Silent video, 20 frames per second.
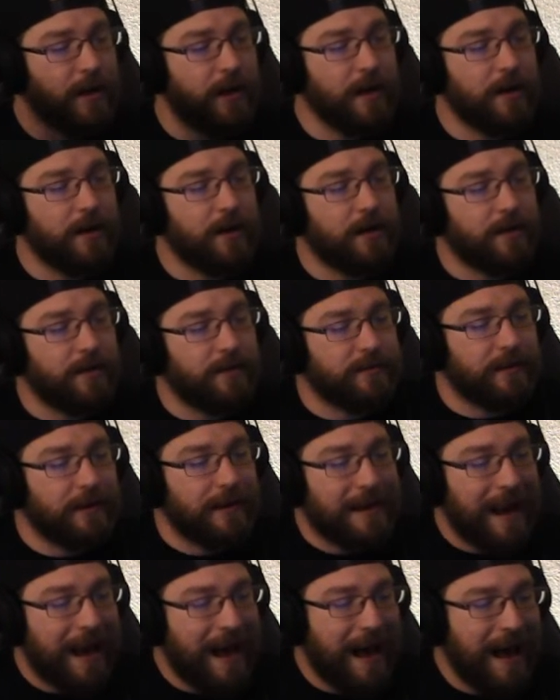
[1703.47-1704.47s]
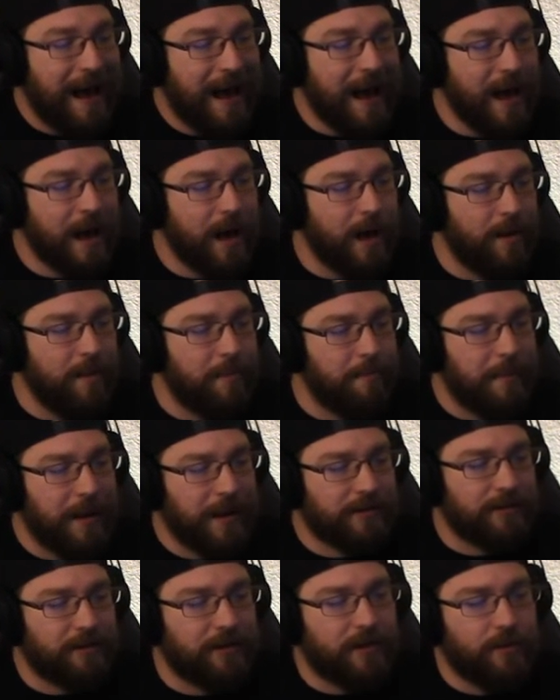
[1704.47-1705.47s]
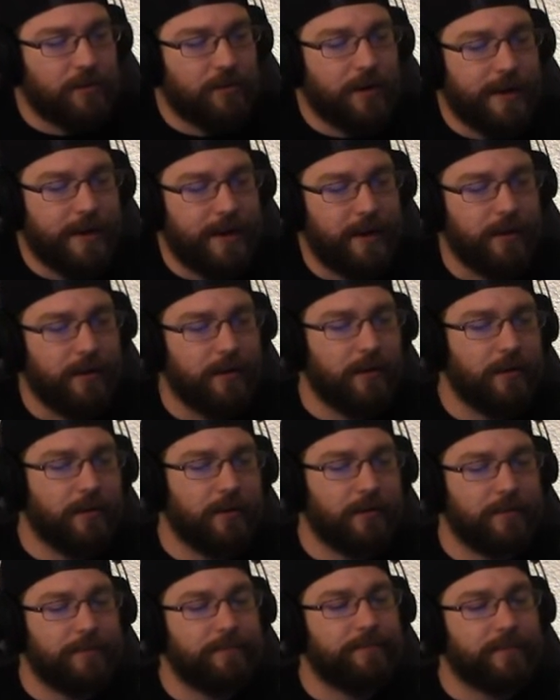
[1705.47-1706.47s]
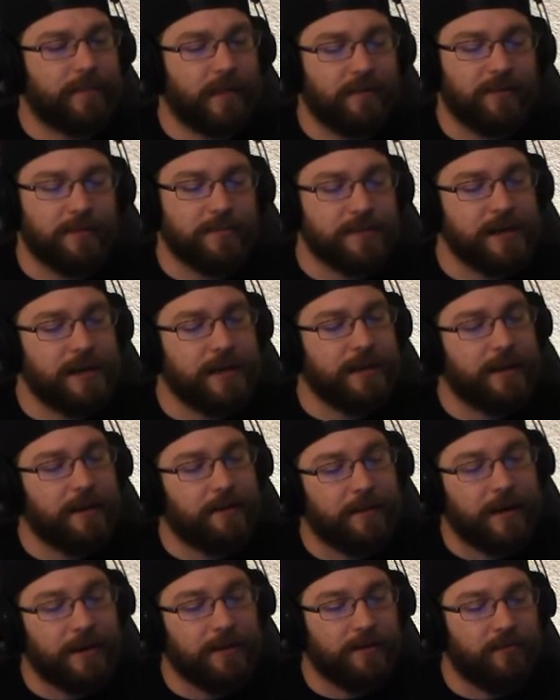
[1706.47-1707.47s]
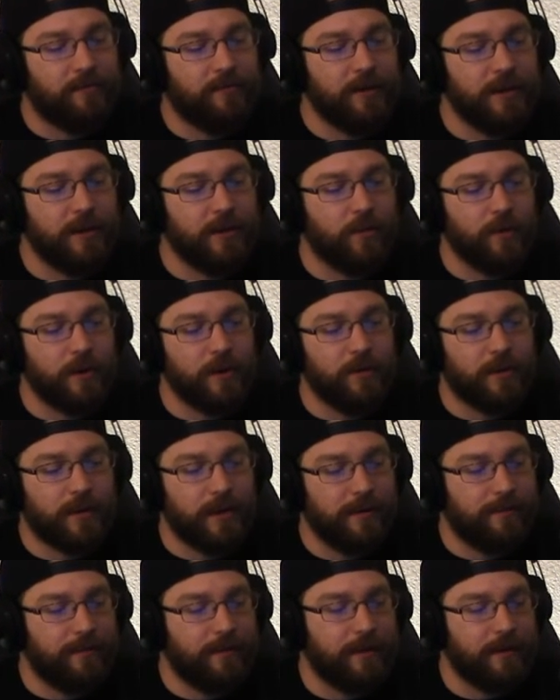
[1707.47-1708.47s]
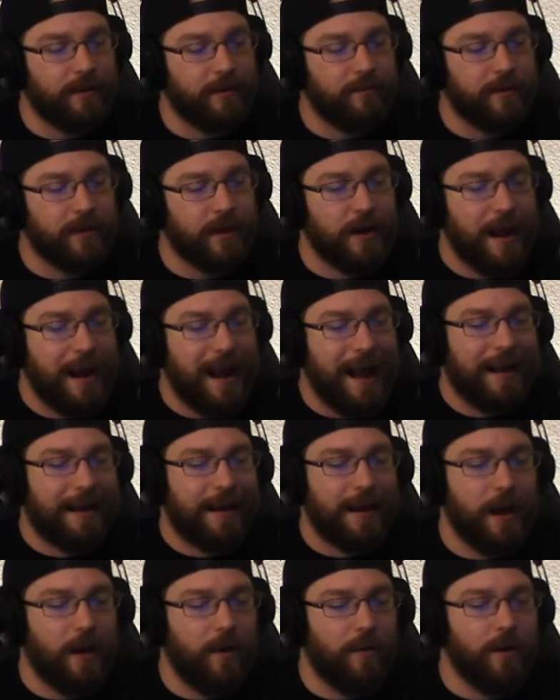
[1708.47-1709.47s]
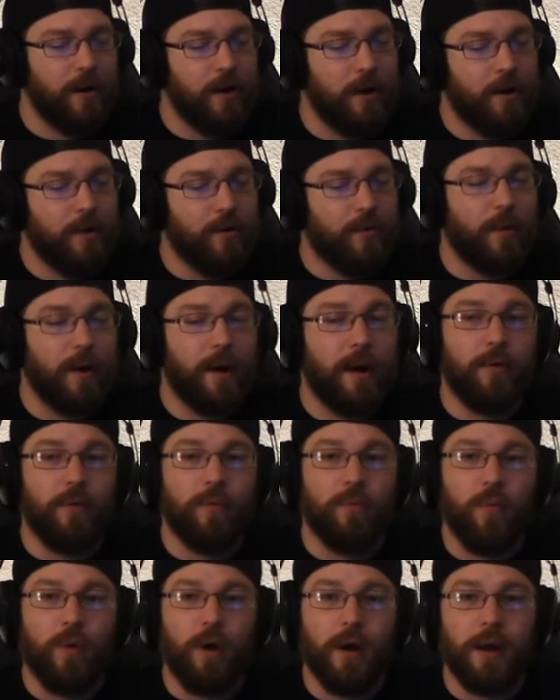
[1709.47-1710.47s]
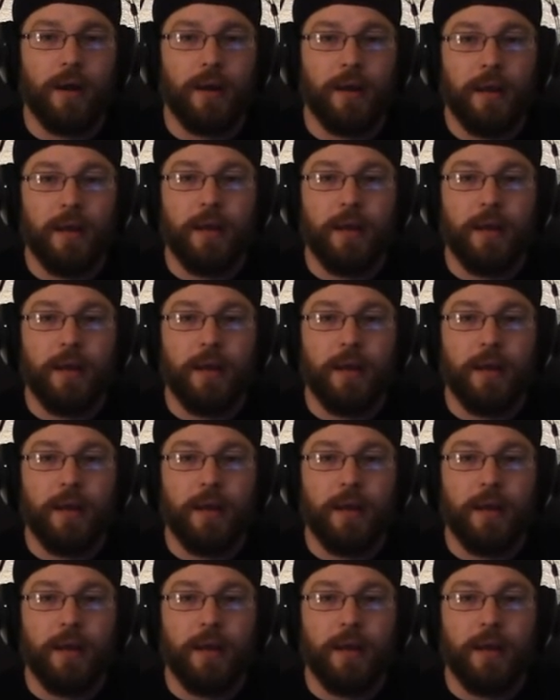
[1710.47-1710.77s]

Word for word: Uh, the Na Batgerel, if I'm saying that right, defeated Guido Cantanelli via knockout, round one.